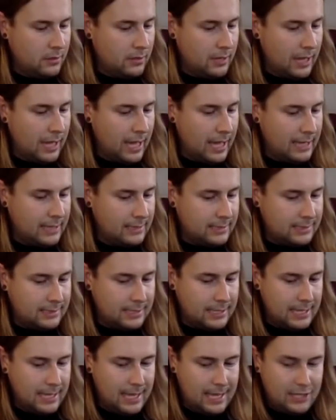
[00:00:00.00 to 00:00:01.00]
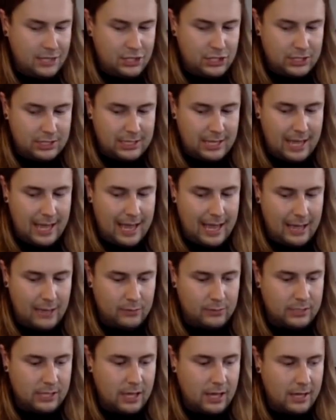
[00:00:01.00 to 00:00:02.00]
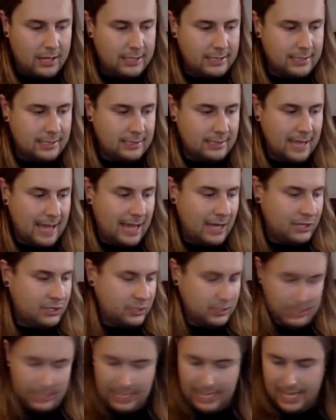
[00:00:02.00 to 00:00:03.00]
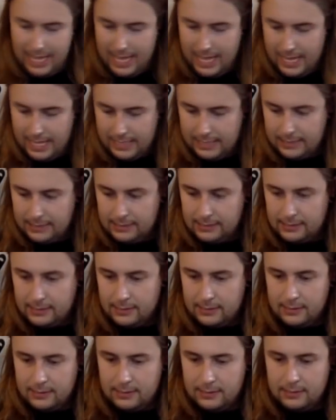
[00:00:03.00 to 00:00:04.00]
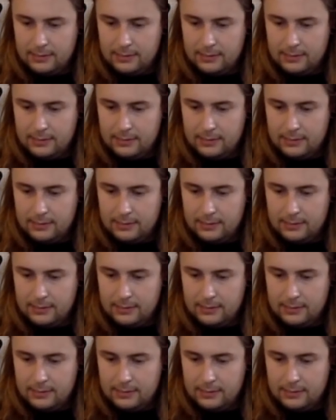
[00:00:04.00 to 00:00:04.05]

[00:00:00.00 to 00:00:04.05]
and see just how tight it actually is.